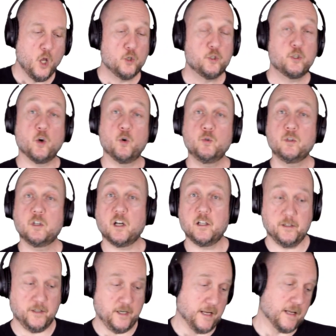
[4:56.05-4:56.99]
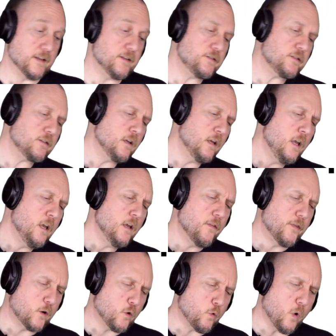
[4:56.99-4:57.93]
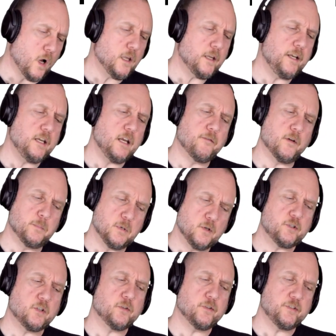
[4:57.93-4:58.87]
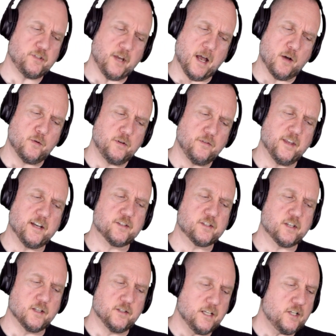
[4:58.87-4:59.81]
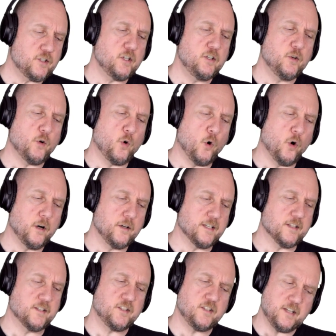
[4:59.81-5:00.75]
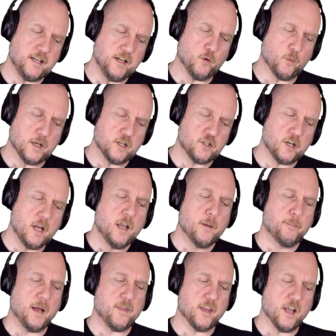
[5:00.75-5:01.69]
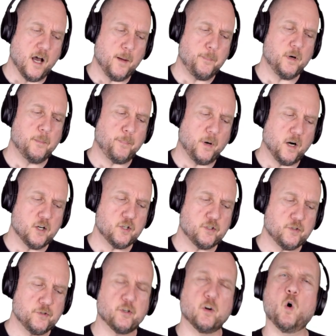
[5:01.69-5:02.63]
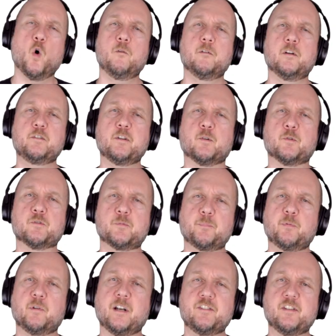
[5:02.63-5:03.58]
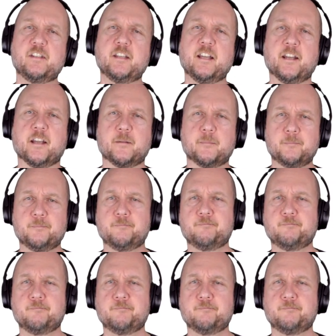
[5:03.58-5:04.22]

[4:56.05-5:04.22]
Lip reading: Tone color is the quality of a musical sound that is conditioned or distinguished by the upper partials or overtones present in it.